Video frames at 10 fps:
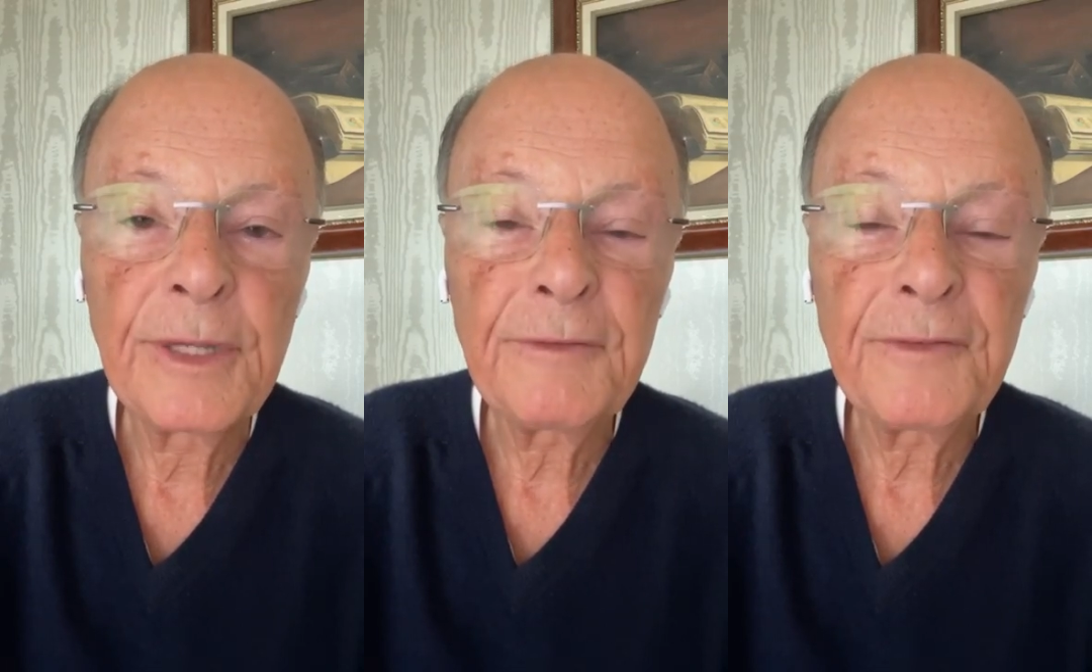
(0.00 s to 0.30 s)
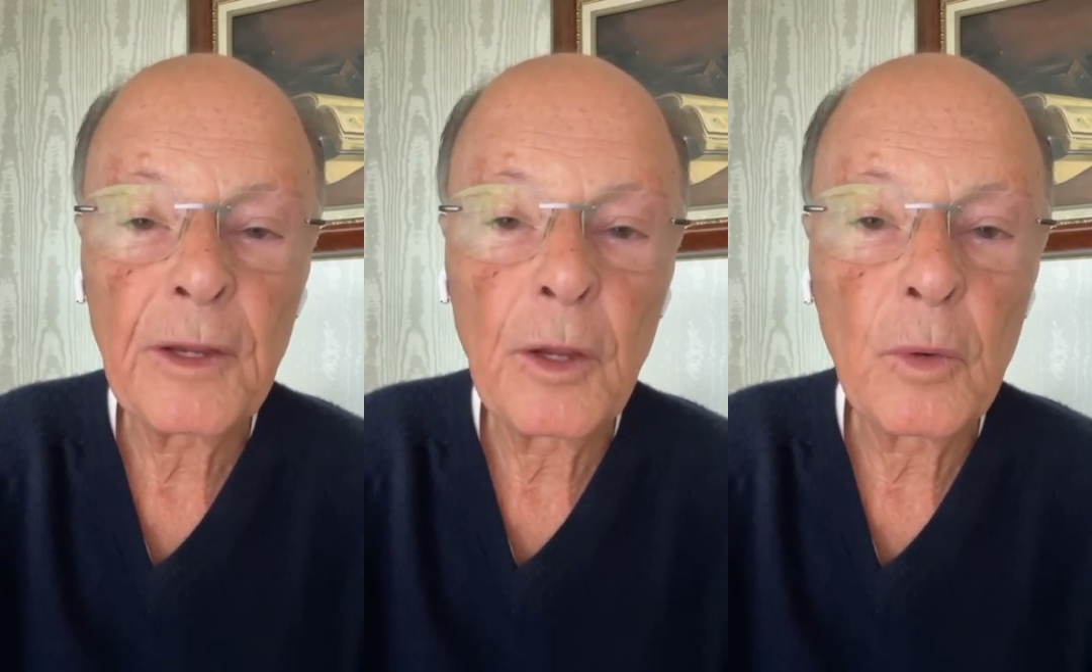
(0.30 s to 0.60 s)
I
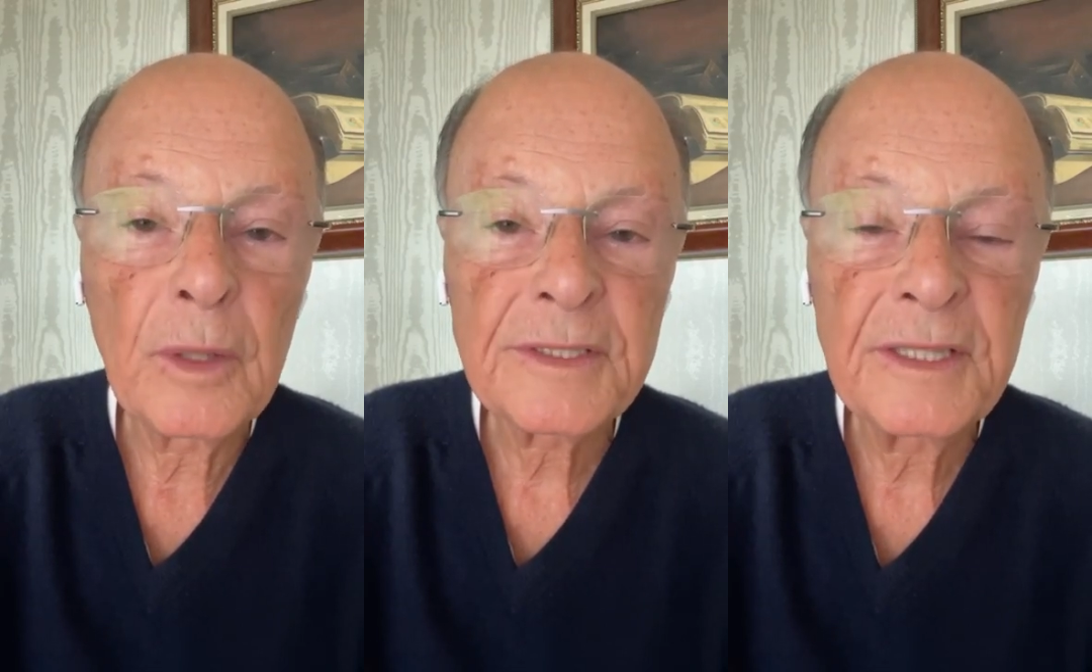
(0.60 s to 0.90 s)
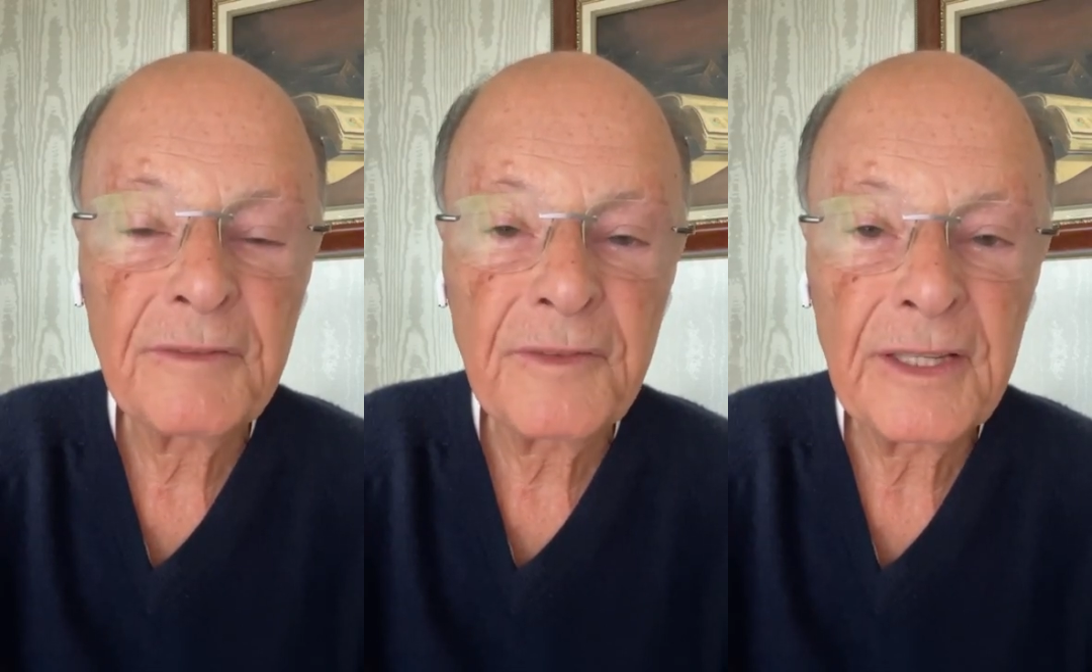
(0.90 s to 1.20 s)
will
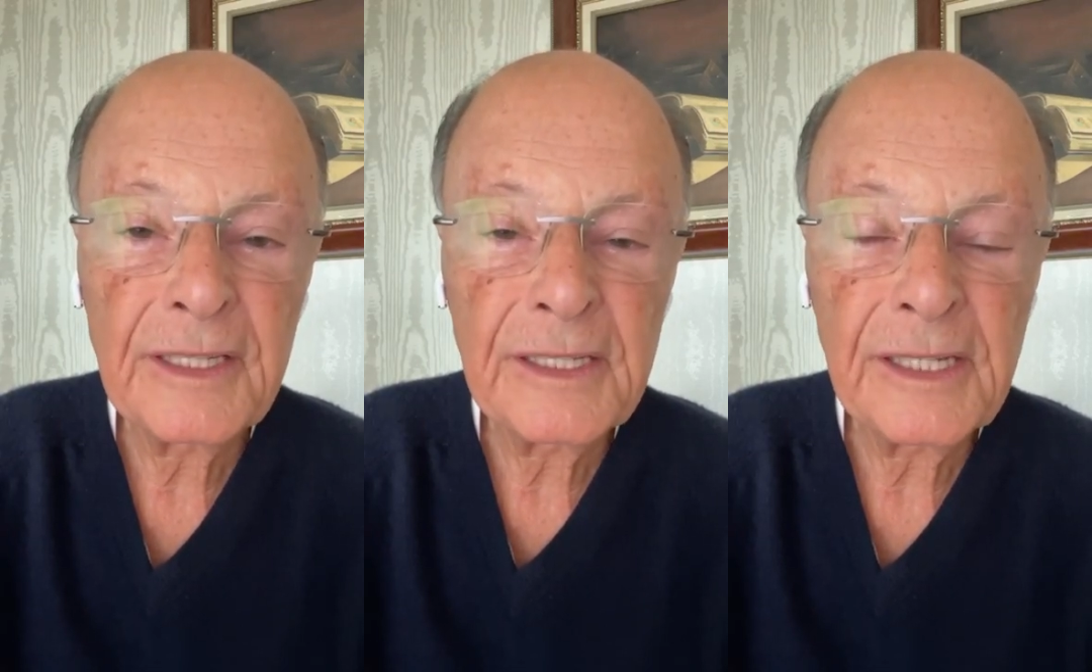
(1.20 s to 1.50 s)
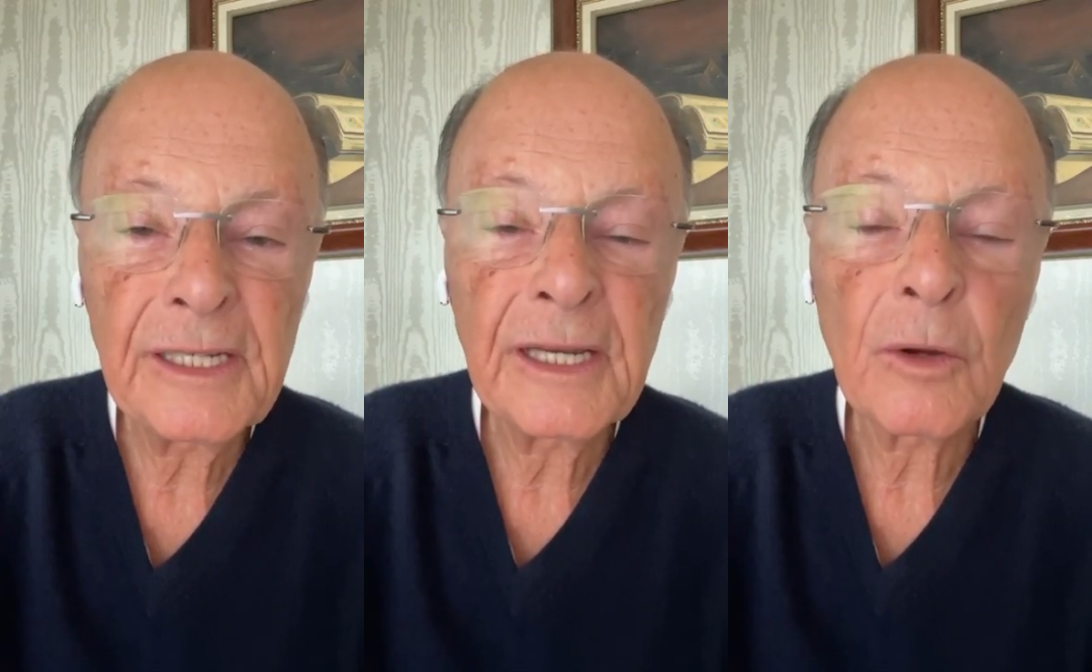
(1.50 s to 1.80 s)
define them
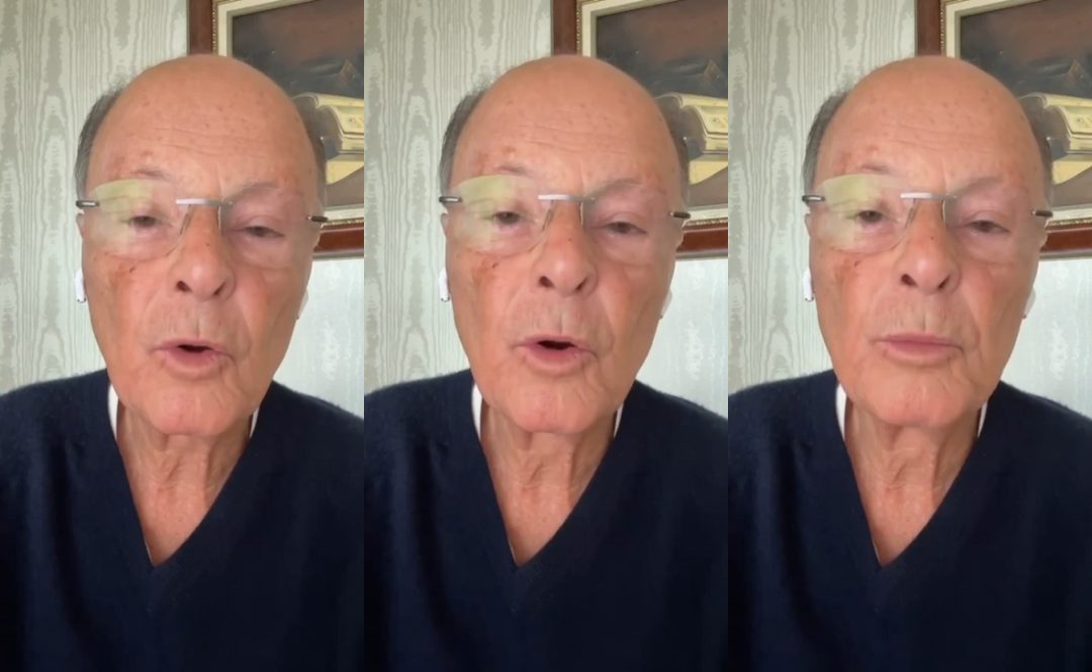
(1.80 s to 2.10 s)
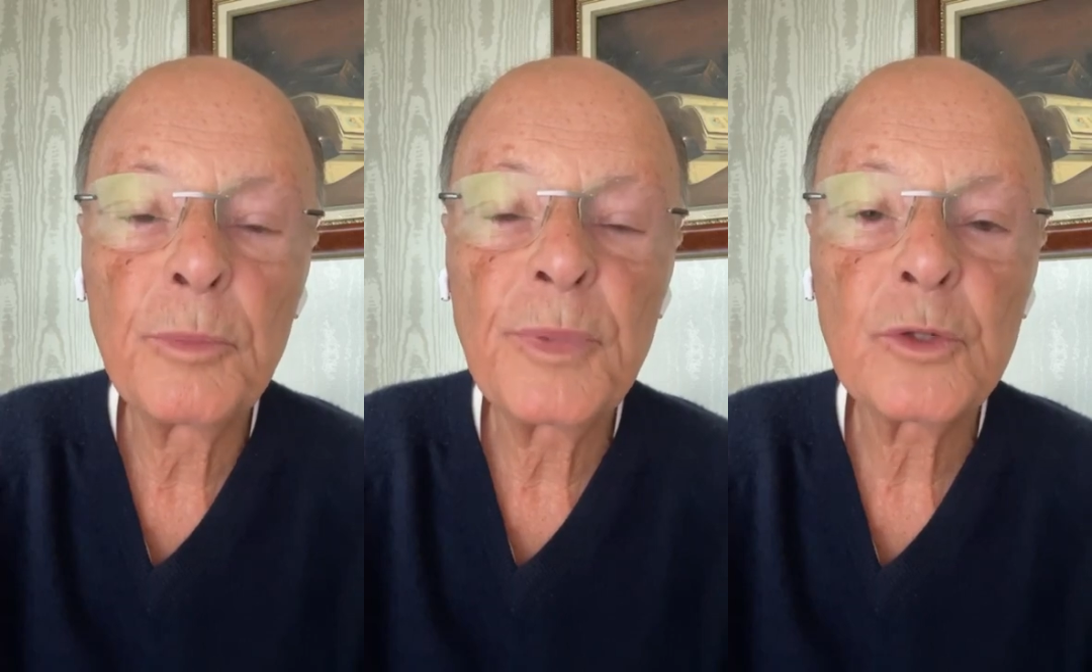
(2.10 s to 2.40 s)
as
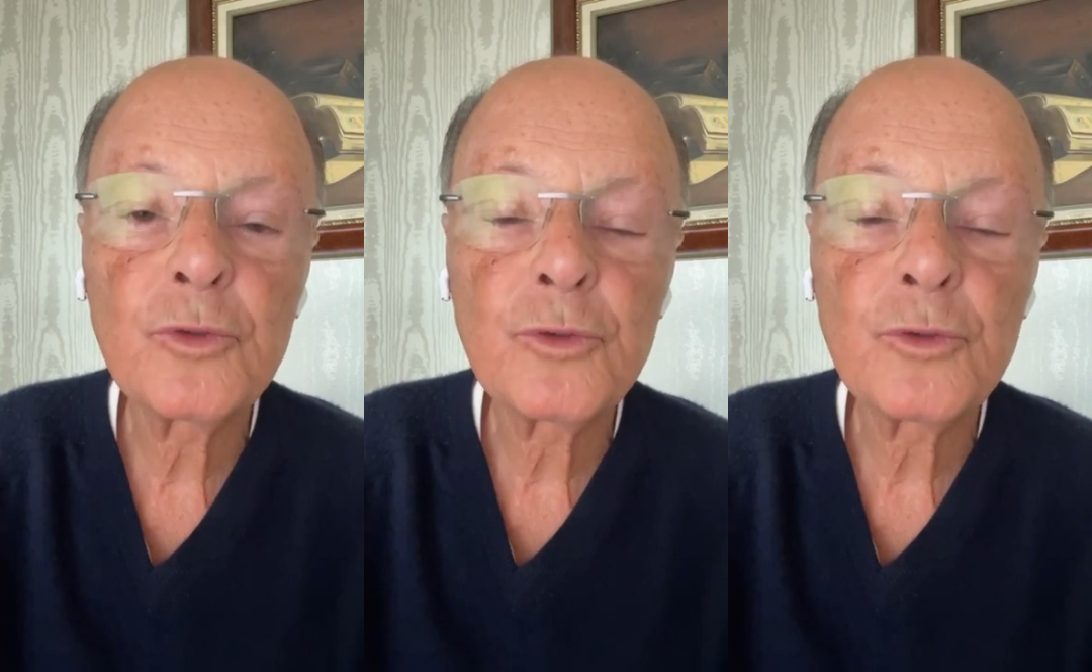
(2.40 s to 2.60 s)
people